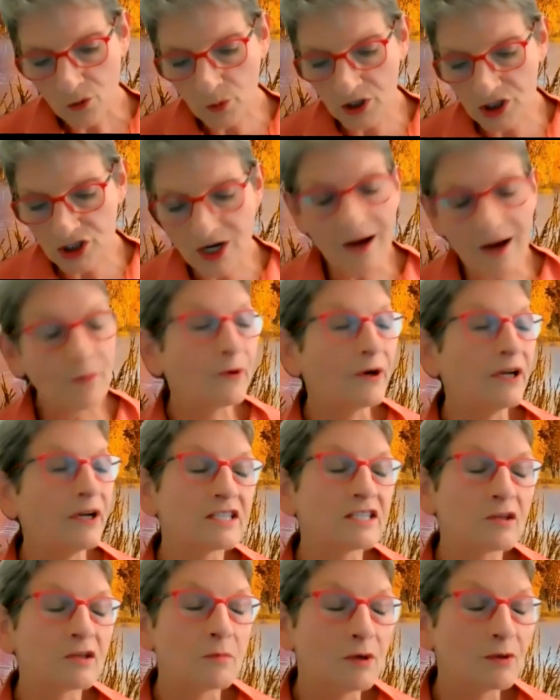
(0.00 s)
which
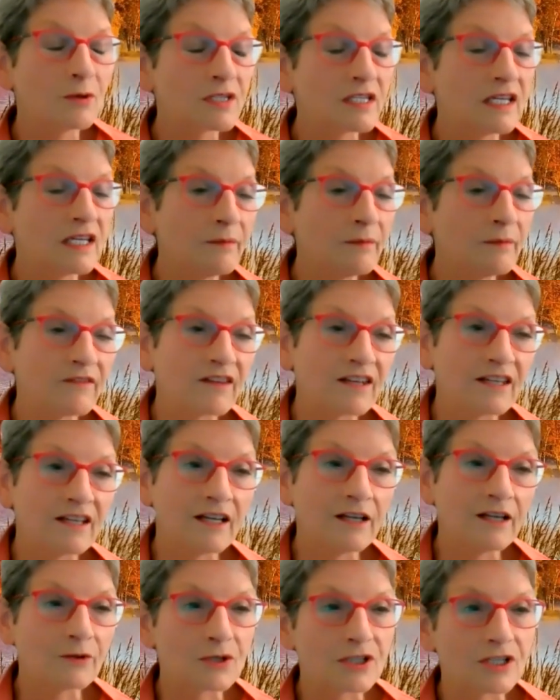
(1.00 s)
operates the Museum of the
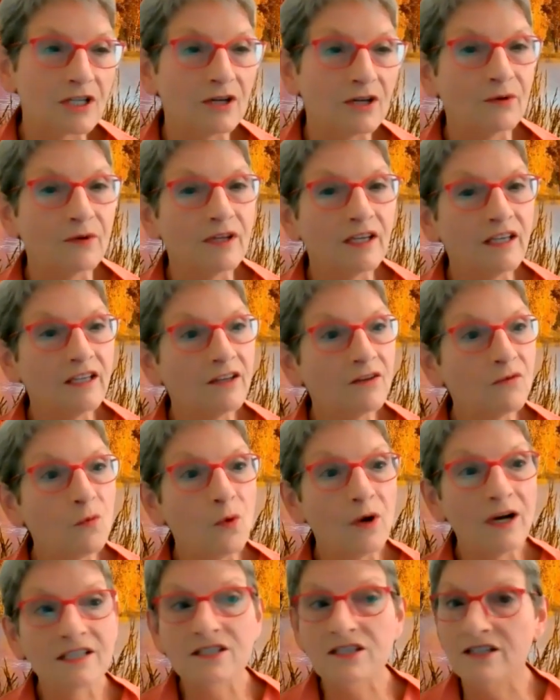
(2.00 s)
Yellowstone
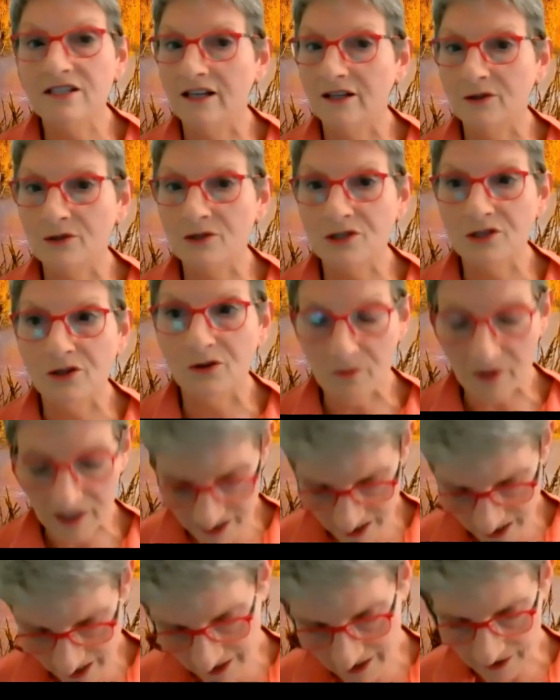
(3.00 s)
in West Yellowstone,
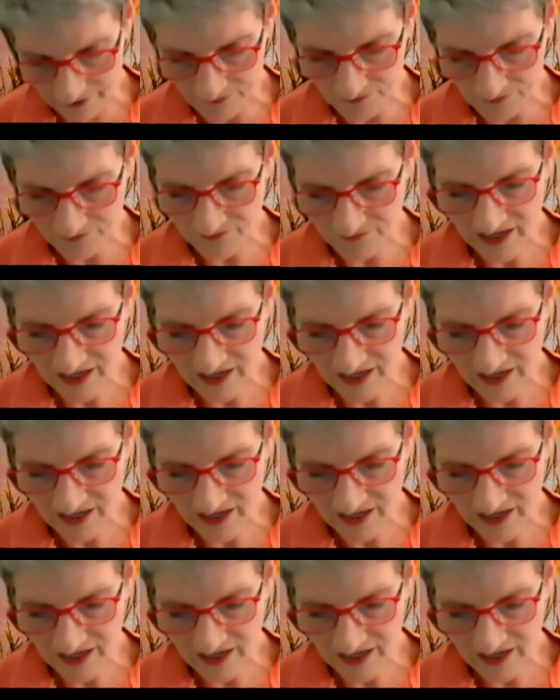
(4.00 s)
Montana.